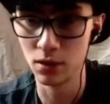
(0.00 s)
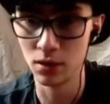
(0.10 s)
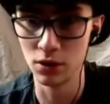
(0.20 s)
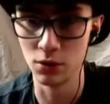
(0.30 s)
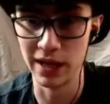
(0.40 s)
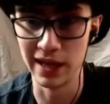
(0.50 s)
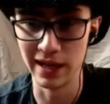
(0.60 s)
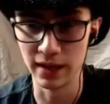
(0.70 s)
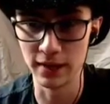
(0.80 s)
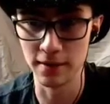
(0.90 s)
So I
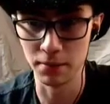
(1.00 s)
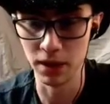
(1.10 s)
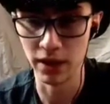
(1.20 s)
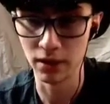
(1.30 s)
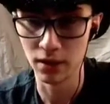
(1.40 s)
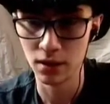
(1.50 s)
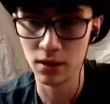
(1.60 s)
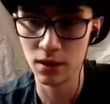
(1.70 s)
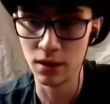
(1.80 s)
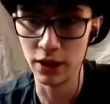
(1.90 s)
like that play.
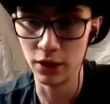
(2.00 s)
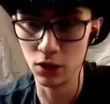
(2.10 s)
It